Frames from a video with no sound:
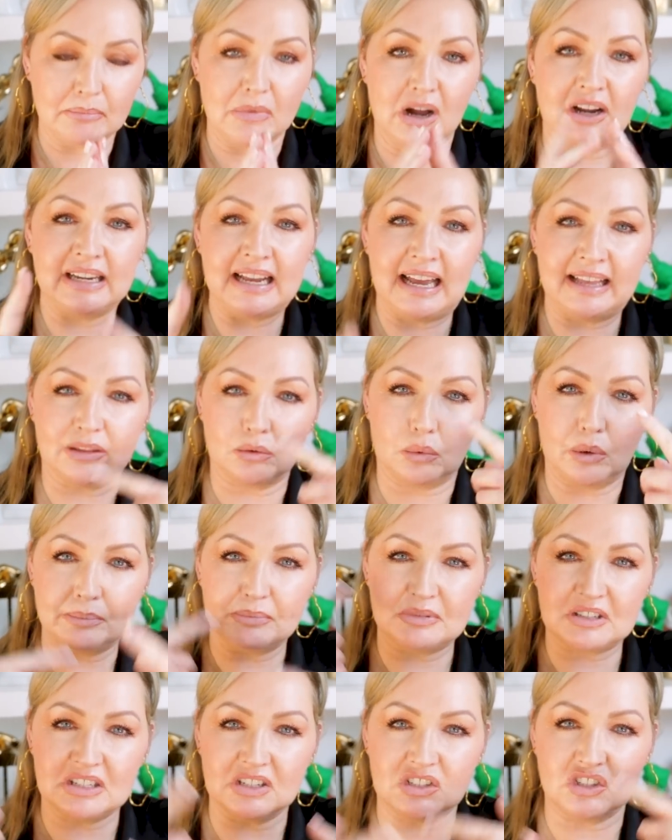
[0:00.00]
Mine had the whip
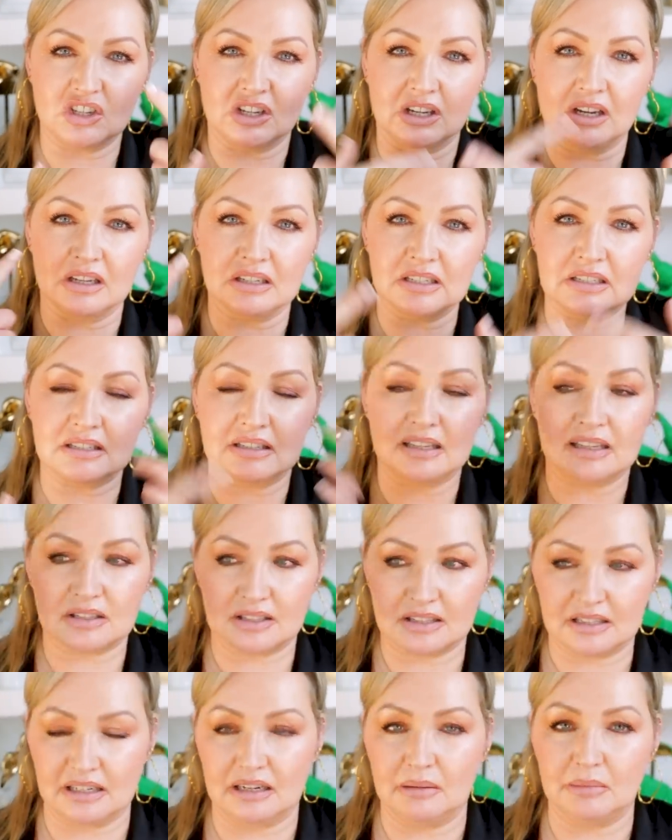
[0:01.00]
stitching on it.
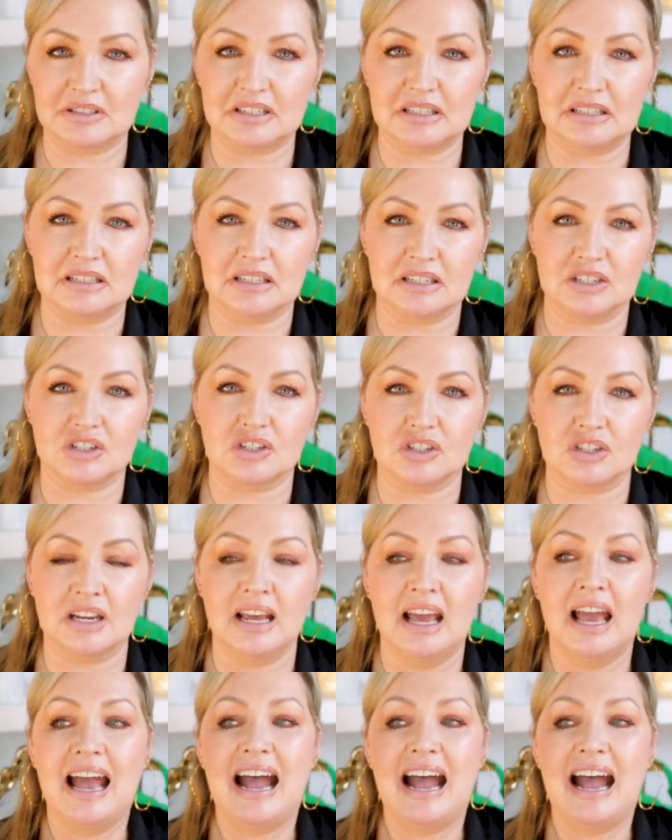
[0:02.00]
That's the limited edition.